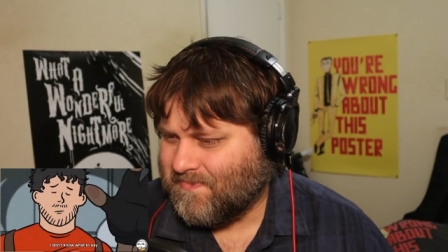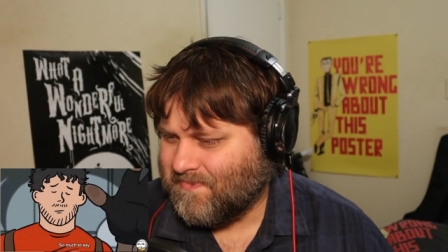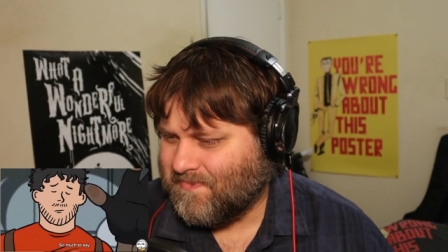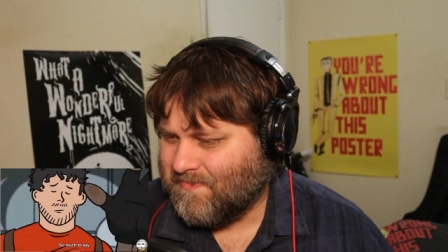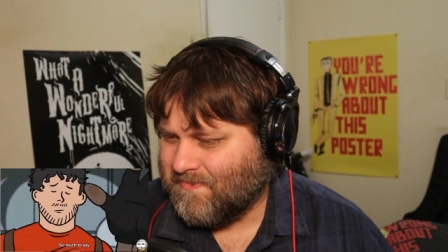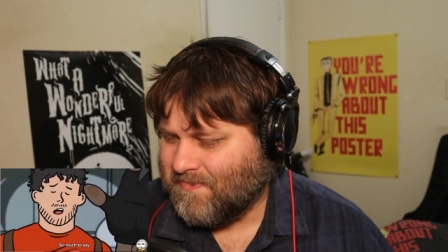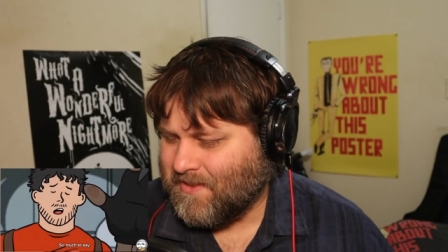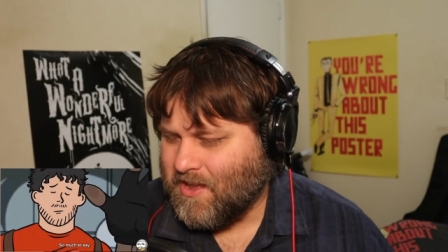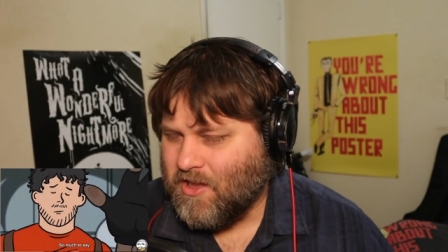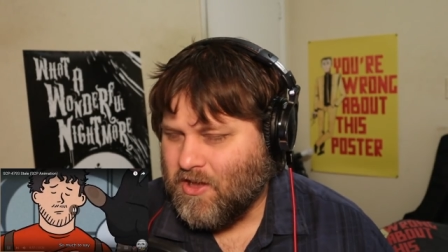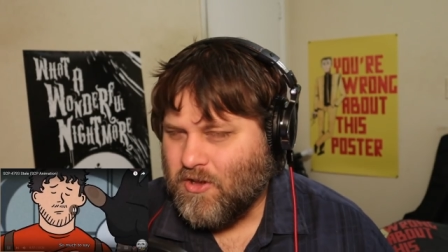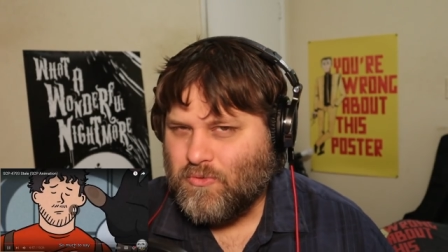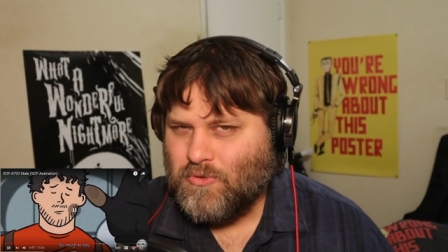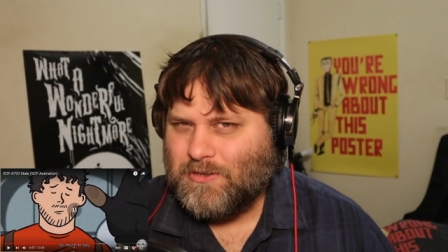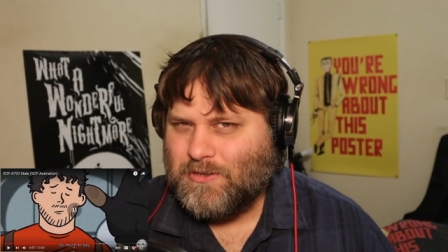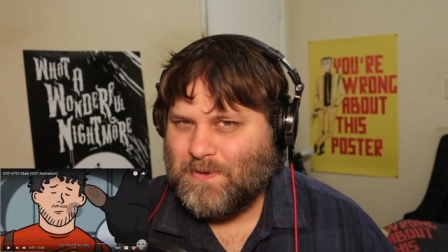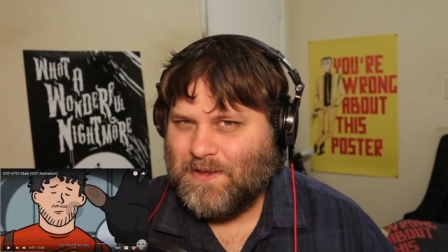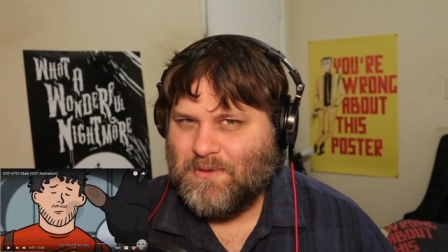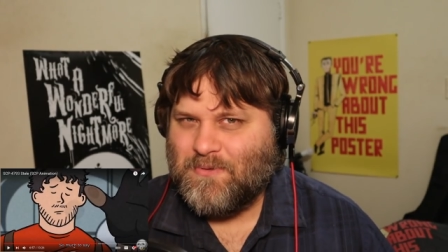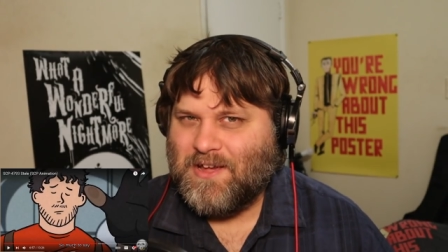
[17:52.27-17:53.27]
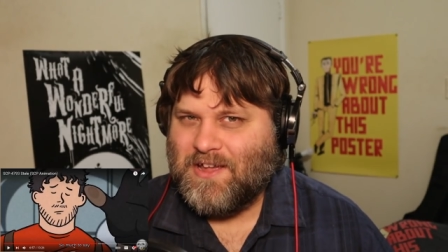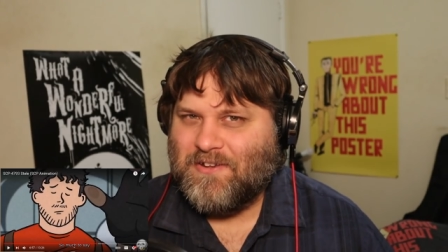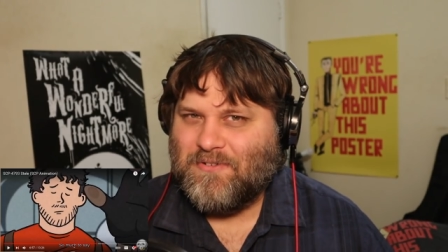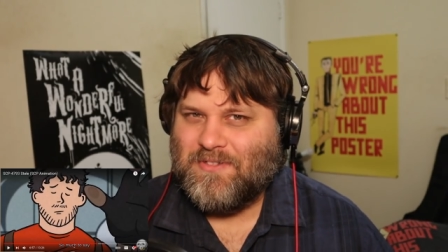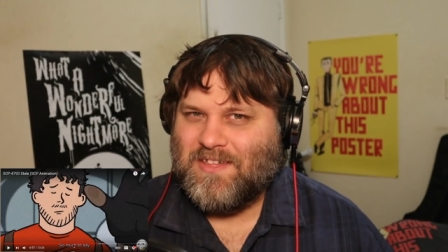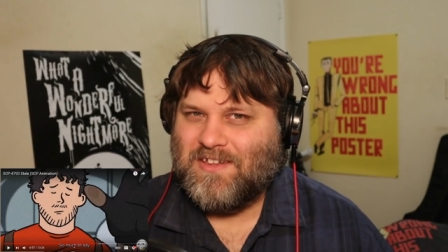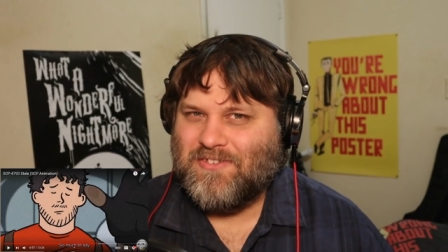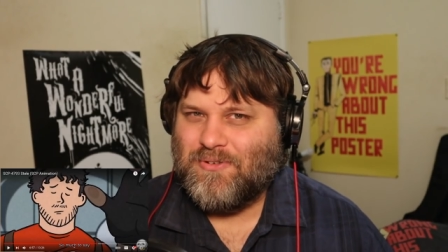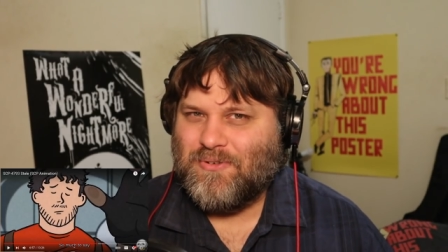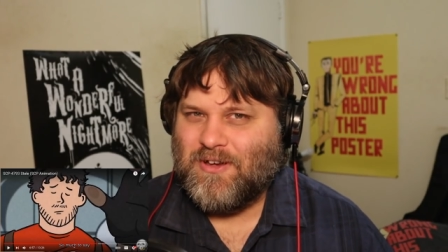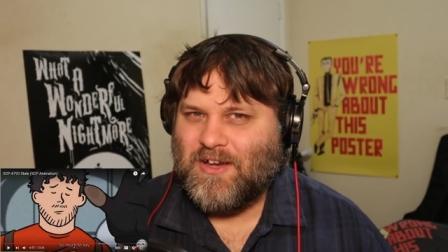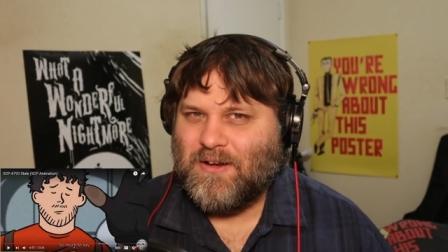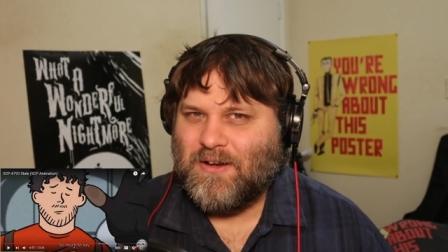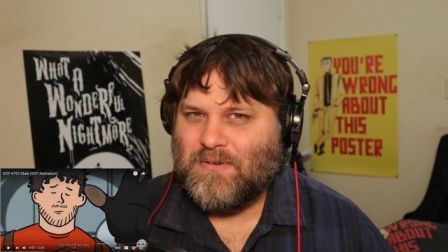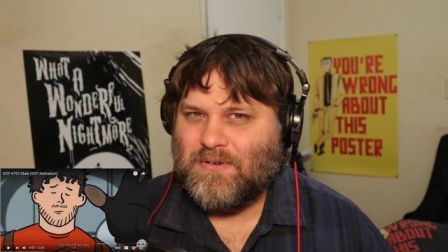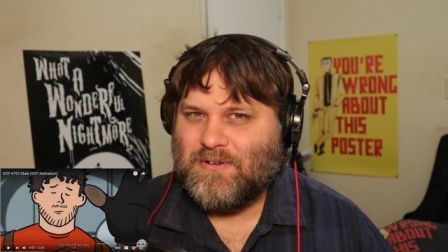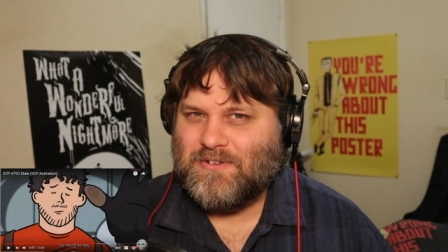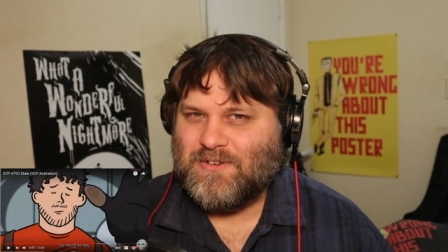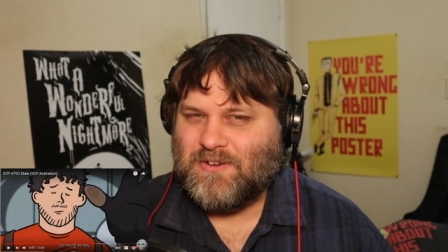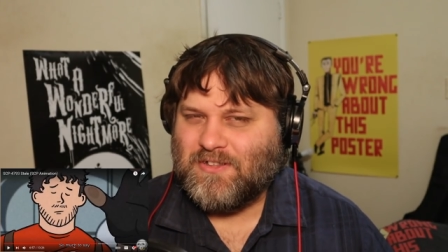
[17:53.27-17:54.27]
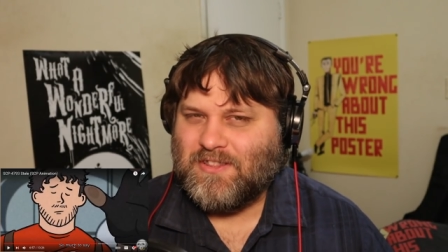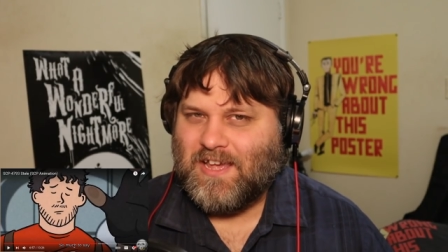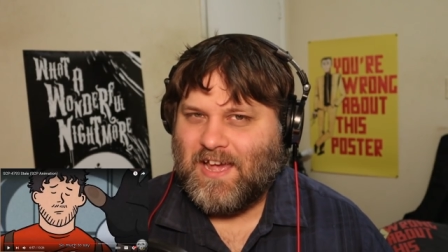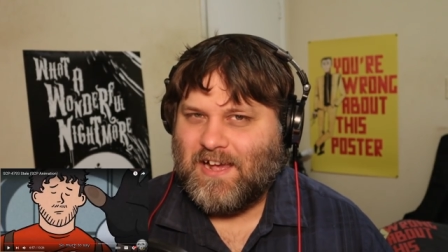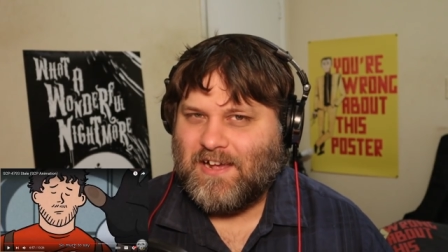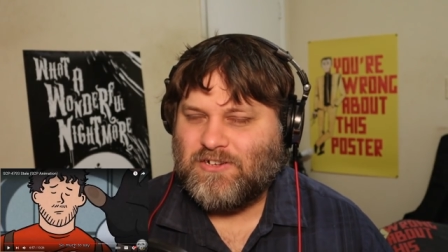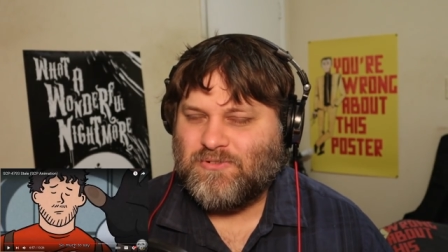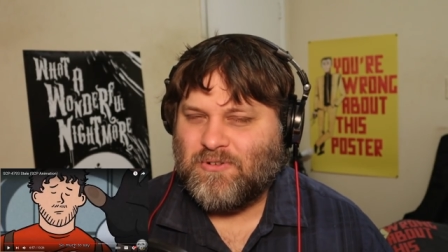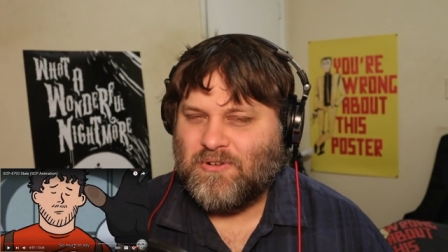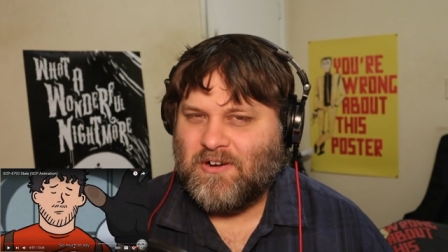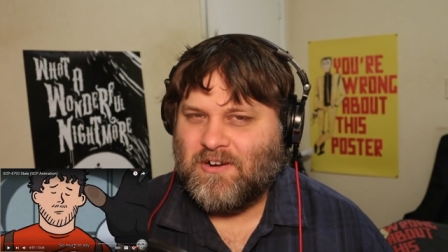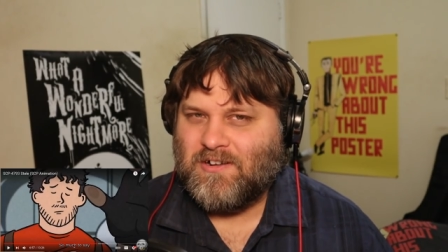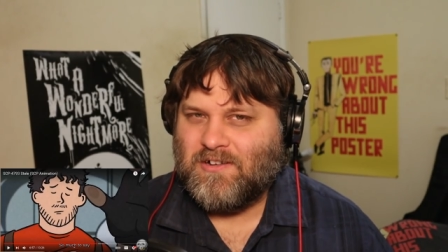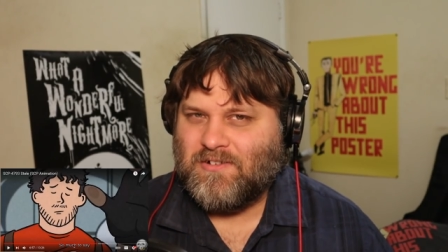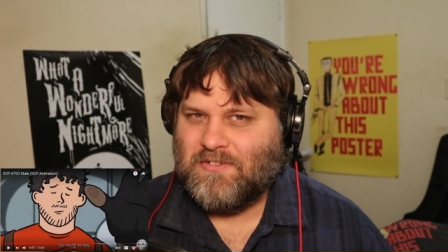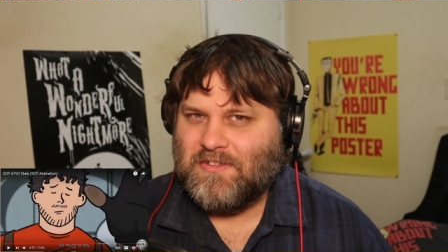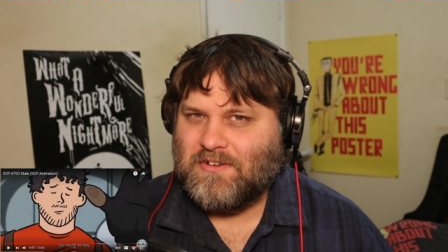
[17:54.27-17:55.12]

So Which, by the way, during that two hours on the actual article,